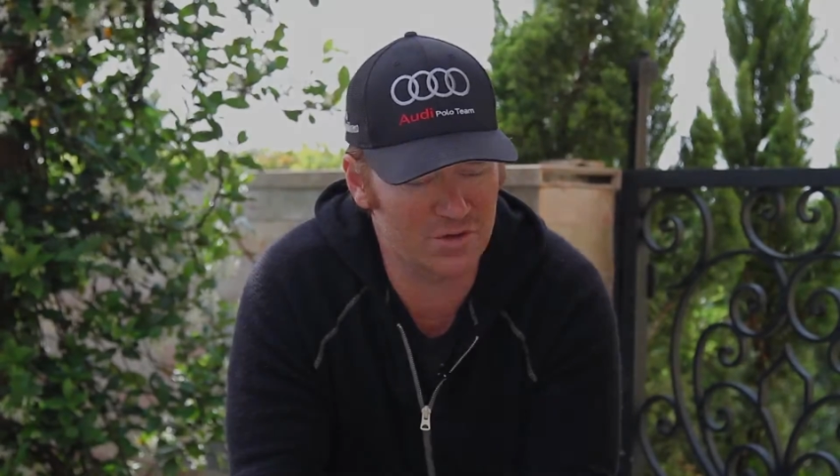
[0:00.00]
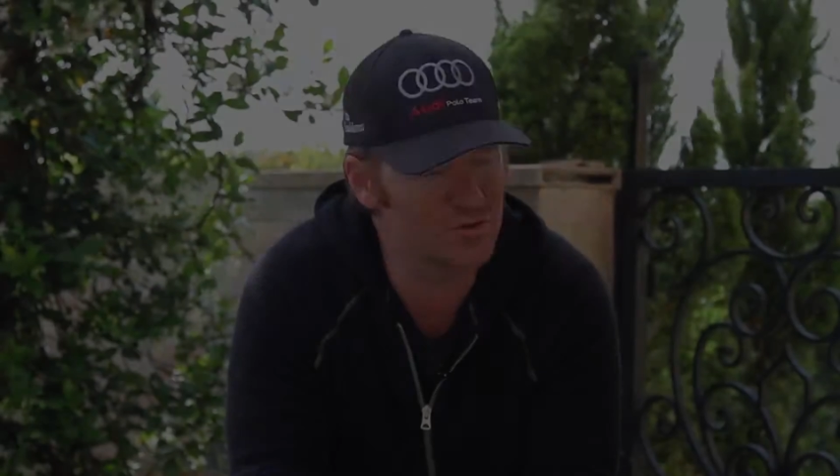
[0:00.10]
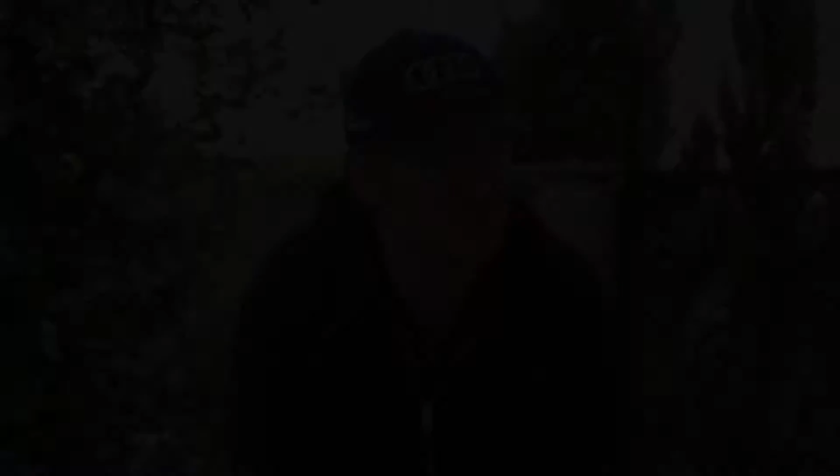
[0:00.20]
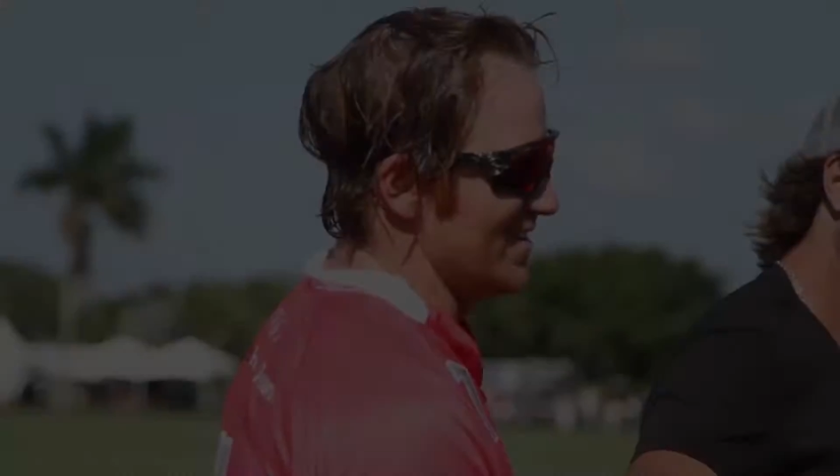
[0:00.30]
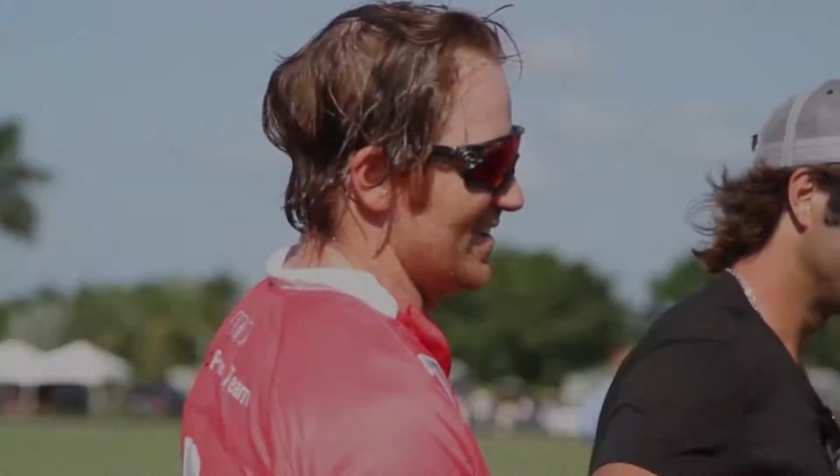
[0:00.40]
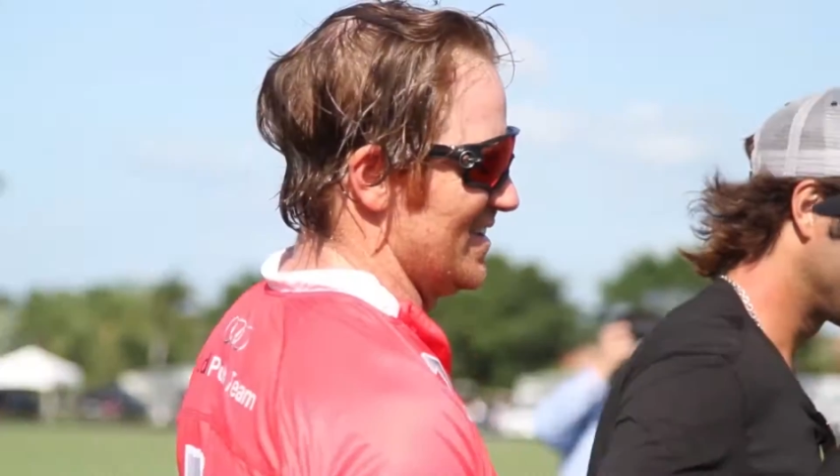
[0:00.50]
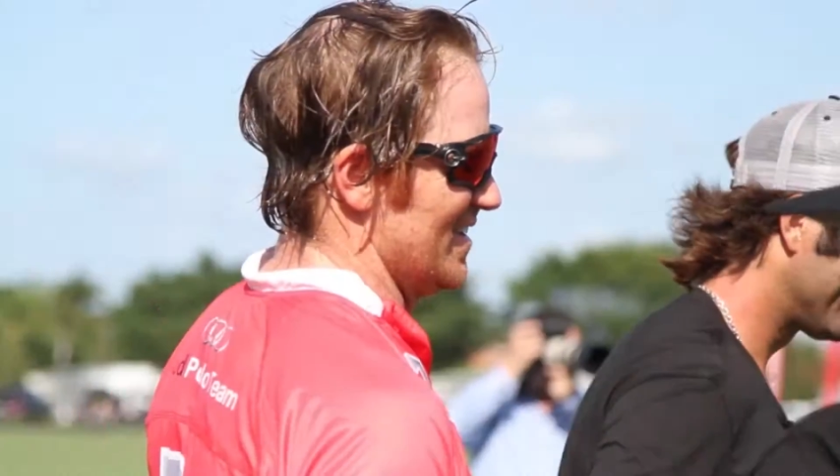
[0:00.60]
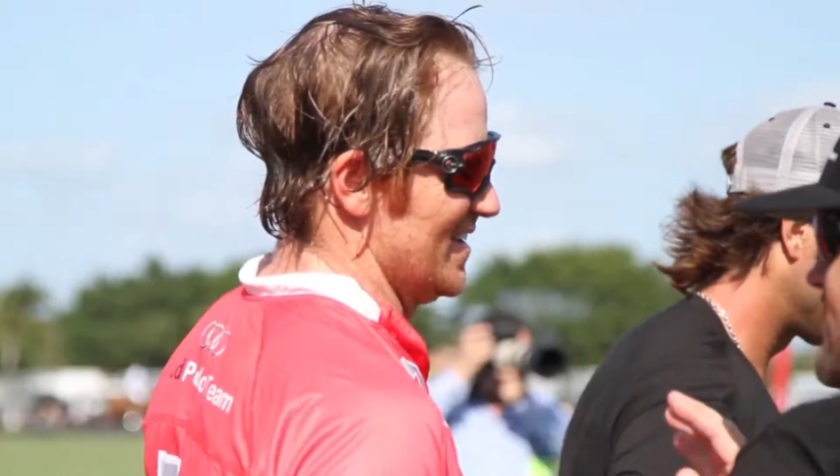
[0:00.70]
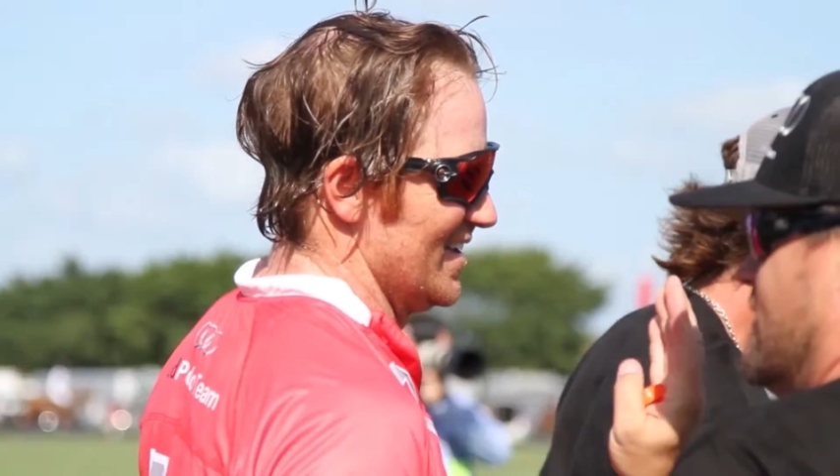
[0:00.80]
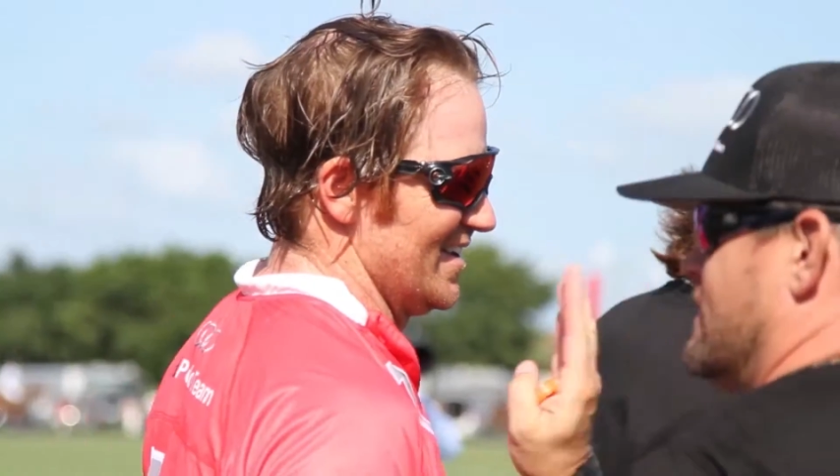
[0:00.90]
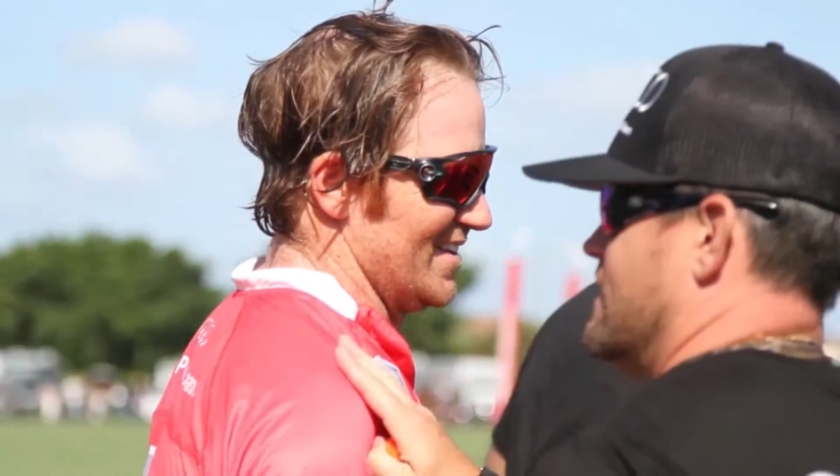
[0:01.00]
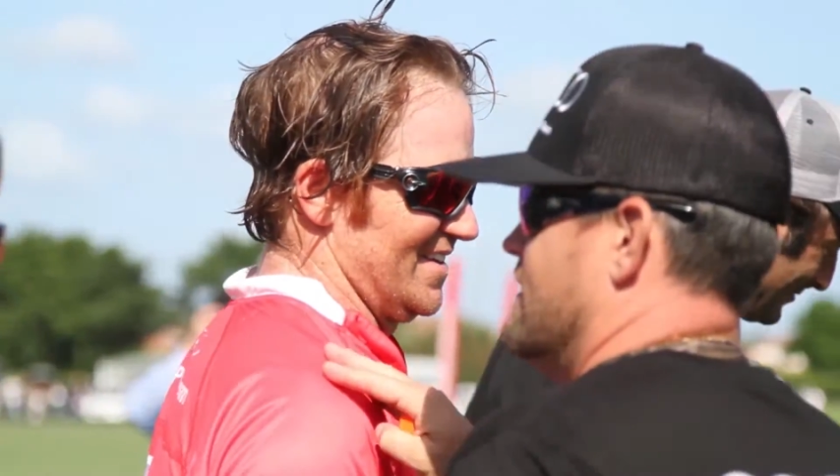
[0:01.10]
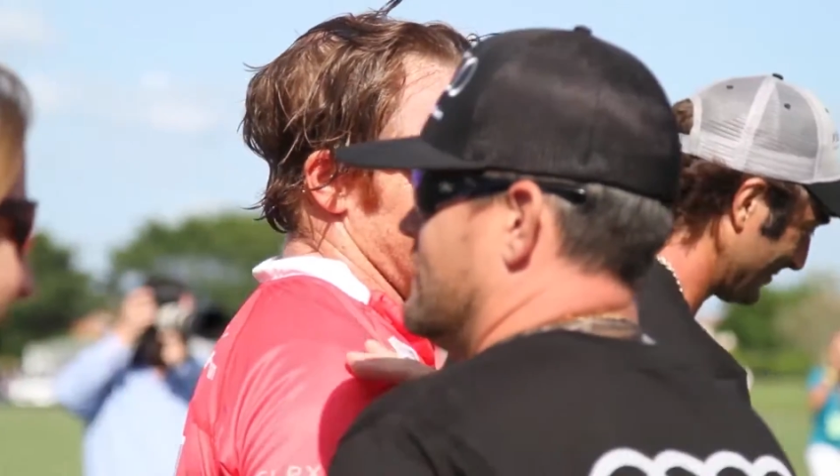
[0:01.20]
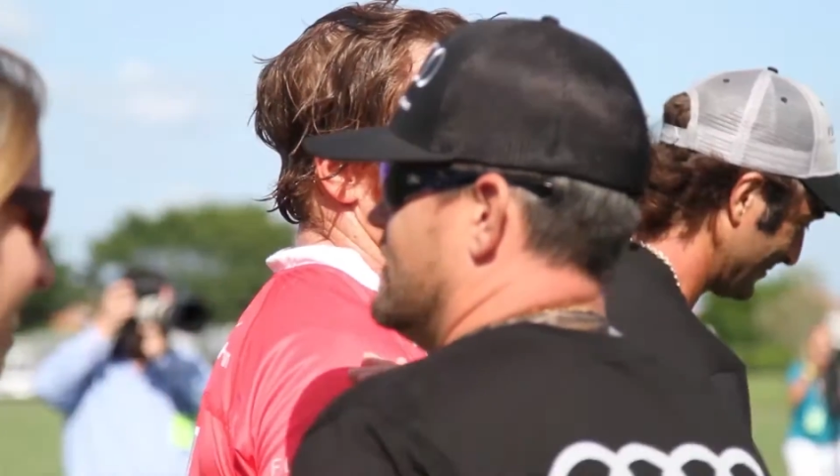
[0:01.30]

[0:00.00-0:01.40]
coaching league as well,